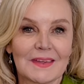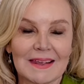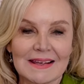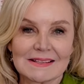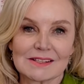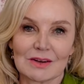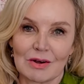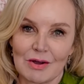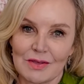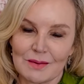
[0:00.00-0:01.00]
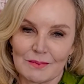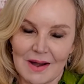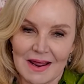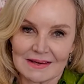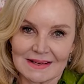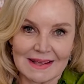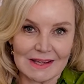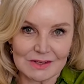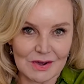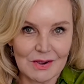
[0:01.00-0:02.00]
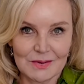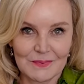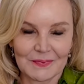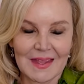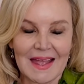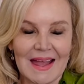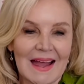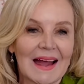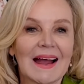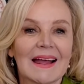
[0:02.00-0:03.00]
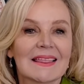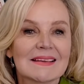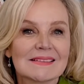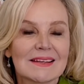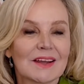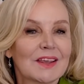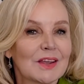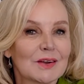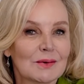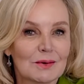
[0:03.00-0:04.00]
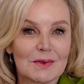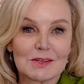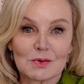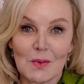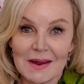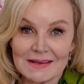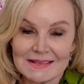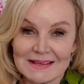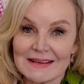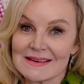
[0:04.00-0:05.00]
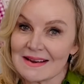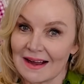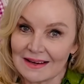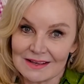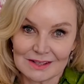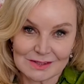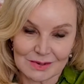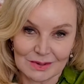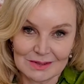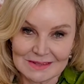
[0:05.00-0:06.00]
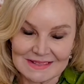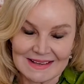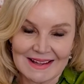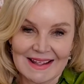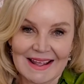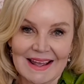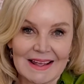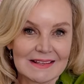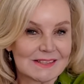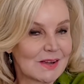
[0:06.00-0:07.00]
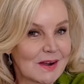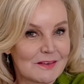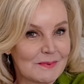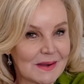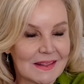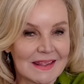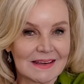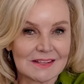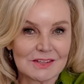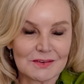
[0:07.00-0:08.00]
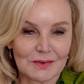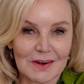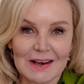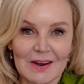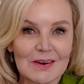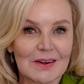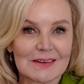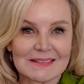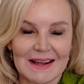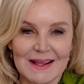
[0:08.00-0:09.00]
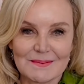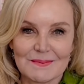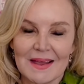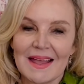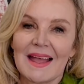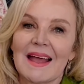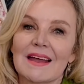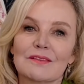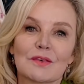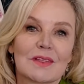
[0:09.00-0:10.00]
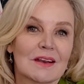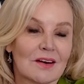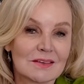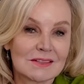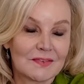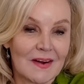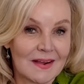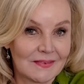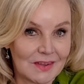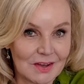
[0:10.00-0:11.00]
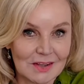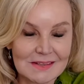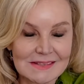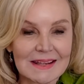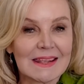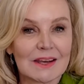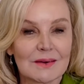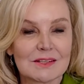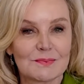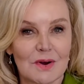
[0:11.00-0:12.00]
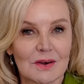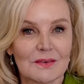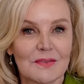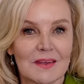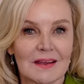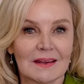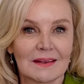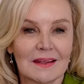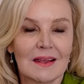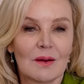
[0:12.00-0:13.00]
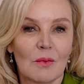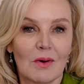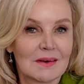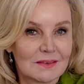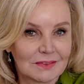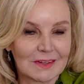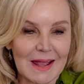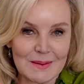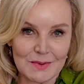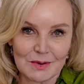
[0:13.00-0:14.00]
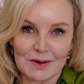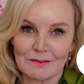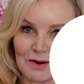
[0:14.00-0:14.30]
the kids clothing brand KEEDO. This year KEEDO will be 29 years old. So I've been in the industry for a long, long time. And for the last 5 years, KEEDO is part of the wonderful Cape Union